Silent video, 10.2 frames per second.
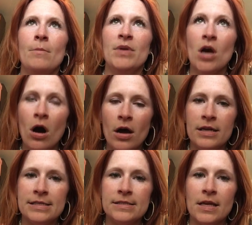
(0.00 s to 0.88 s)

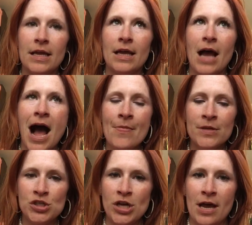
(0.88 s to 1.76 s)
because on
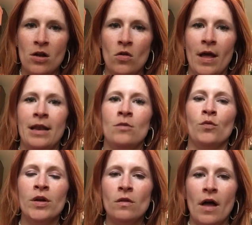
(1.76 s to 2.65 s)
this channel and
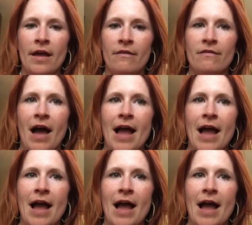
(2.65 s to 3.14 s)
in real life,